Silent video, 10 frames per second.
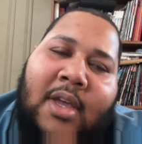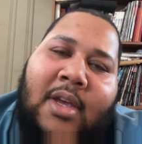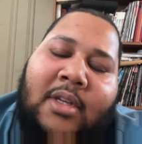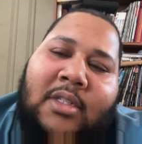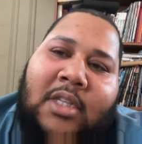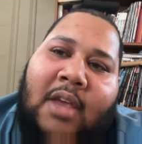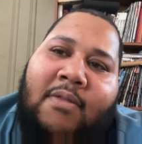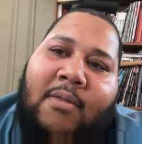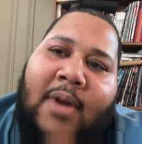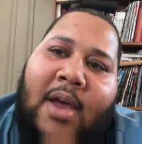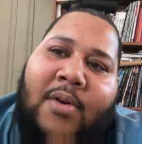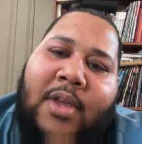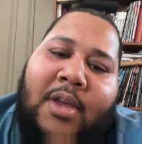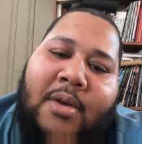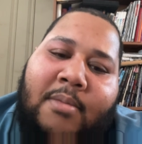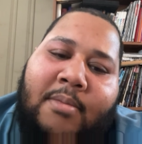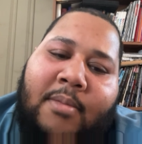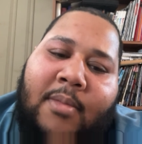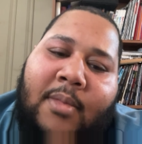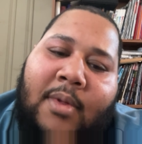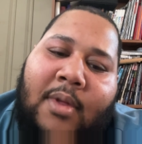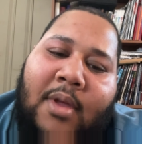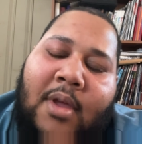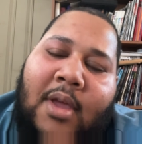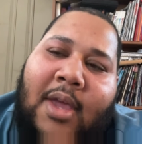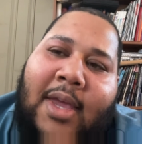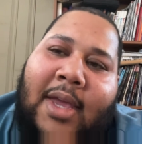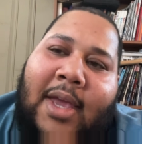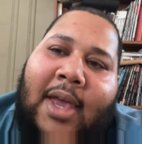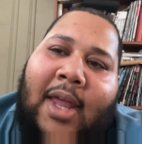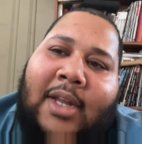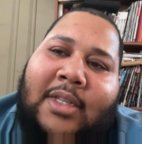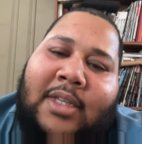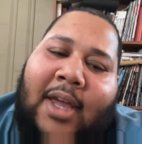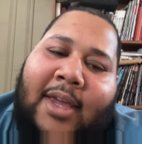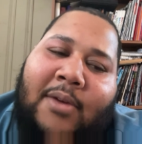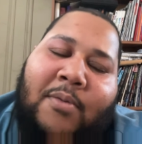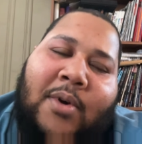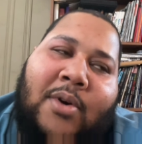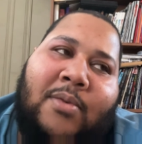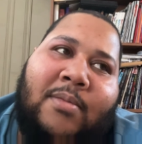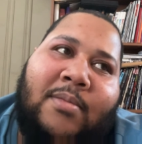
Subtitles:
safe around him. And it's like, well,